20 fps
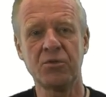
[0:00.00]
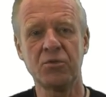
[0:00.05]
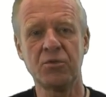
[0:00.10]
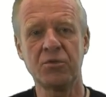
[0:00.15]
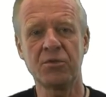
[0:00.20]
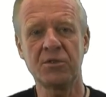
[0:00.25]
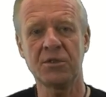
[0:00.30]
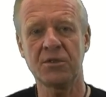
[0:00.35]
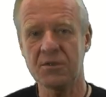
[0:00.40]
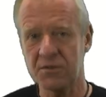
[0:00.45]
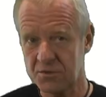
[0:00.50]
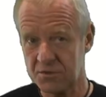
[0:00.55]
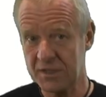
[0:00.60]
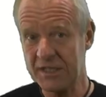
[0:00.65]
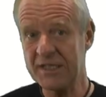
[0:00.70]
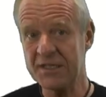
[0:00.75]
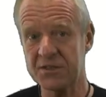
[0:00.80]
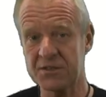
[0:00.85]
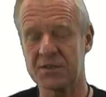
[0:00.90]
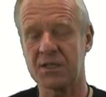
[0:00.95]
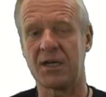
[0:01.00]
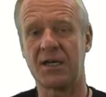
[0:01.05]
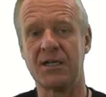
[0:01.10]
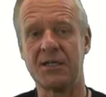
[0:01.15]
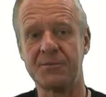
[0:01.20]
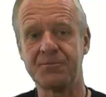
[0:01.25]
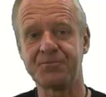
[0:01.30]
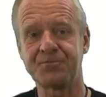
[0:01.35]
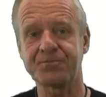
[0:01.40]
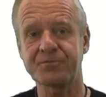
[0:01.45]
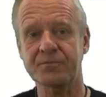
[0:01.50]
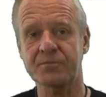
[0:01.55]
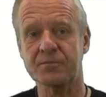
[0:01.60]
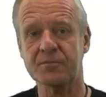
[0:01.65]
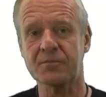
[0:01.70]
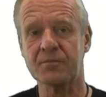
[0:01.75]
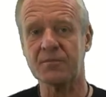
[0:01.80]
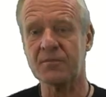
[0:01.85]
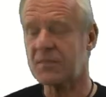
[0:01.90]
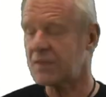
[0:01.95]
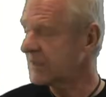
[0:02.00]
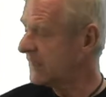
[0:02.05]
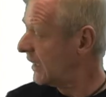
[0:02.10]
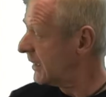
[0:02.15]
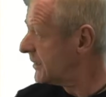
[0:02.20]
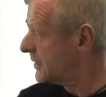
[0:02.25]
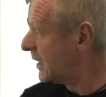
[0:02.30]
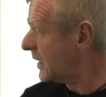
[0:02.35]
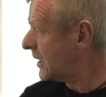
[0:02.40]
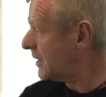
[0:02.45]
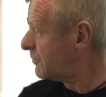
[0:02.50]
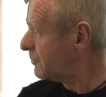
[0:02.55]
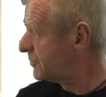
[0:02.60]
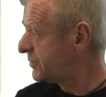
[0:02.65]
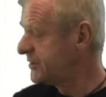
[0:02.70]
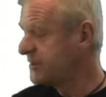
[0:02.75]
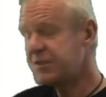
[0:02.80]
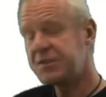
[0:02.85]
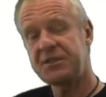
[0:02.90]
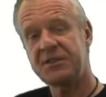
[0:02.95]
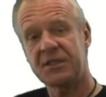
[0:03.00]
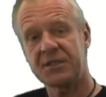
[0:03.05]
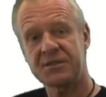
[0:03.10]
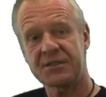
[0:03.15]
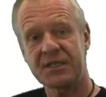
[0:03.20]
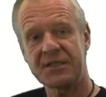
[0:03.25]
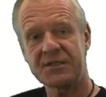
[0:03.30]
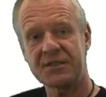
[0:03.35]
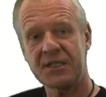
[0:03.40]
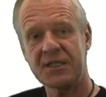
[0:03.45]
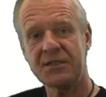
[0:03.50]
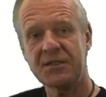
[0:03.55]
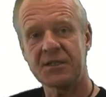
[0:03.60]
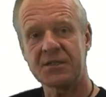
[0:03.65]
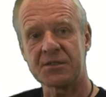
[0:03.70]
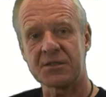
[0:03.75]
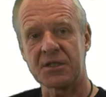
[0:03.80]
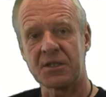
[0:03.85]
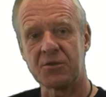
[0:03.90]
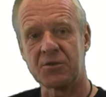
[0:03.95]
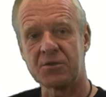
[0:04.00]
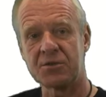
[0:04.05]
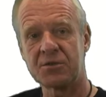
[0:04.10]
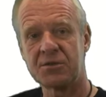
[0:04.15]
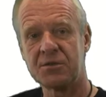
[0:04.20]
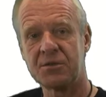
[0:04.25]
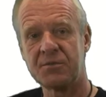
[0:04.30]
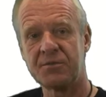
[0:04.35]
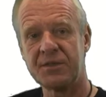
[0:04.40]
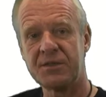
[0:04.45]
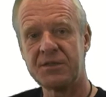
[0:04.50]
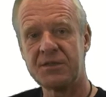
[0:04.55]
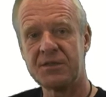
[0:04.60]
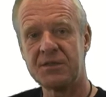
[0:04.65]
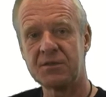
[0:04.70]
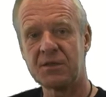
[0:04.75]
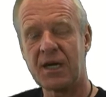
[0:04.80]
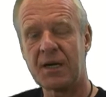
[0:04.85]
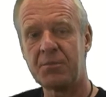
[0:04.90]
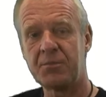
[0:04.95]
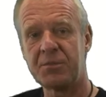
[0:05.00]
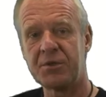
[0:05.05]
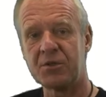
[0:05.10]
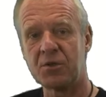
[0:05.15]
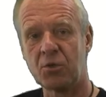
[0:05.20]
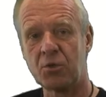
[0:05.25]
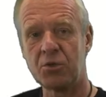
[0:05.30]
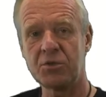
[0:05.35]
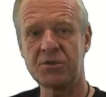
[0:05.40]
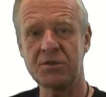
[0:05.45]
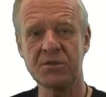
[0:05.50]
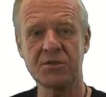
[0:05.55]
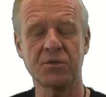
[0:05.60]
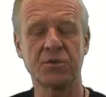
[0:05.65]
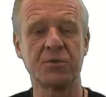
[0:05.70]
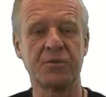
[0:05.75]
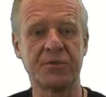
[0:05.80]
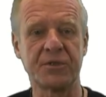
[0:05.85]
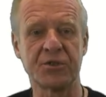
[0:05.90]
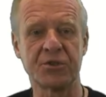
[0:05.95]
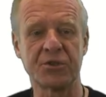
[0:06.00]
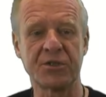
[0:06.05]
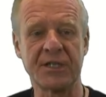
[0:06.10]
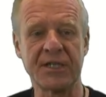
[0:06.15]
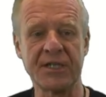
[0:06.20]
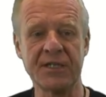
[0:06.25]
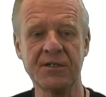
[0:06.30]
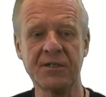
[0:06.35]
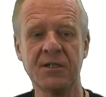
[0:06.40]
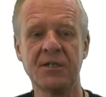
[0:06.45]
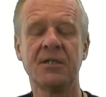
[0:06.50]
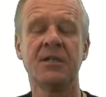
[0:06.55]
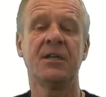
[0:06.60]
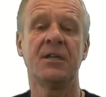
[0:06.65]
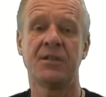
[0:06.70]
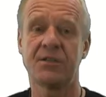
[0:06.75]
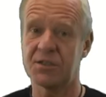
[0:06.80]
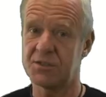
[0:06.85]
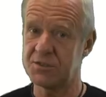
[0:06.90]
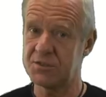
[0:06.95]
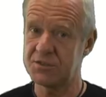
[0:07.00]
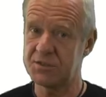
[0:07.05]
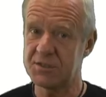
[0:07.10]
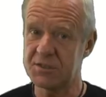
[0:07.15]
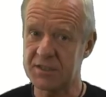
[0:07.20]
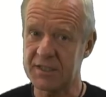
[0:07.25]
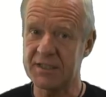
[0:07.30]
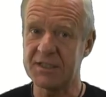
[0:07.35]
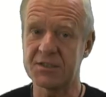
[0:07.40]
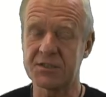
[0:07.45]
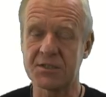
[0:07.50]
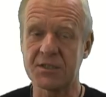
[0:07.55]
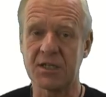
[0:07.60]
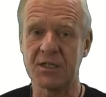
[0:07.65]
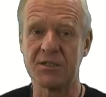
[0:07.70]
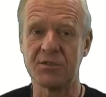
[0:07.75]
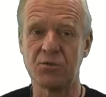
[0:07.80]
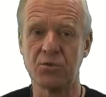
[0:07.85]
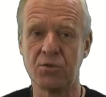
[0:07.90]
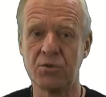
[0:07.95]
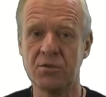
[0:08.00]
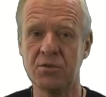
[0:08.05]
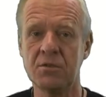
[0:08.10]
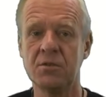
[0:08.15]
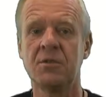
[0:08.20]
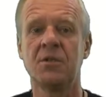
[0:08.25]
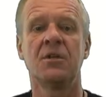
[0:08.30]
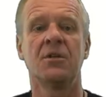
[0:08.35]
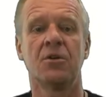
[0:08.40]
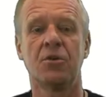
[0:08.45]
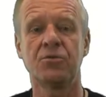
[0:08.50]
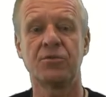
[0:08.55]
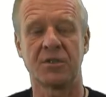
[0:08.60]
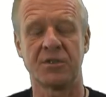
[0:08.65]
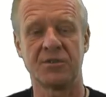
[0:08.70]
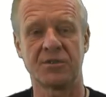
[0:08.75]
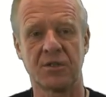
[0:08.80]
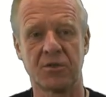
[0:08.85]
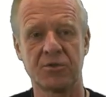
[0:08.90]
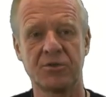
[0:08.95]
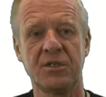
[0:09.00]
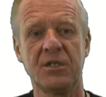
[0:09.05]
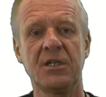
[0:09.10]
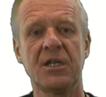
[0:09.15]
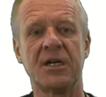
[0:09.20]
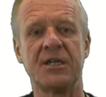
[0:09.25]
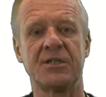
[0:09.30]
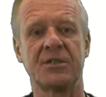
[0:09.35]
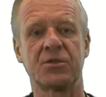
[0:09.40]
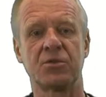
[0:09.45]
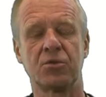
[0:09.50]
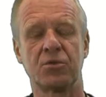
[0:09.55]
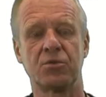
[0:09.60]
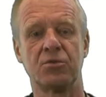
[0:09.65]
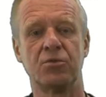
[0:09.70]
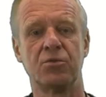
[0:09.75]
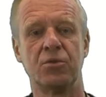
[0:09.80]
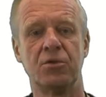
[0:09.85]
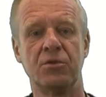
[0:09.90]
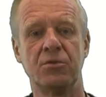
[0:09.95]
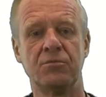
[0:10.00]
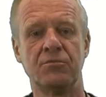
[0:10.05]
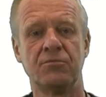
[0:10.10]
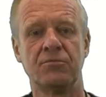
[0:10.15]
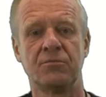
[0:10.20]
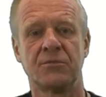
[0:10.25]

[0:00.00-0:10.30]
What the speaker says: Now, if the traffic light is red, we stand still and wait, and the motor does not rotate. Without any RPM, the power output of the motor is, of course, zero.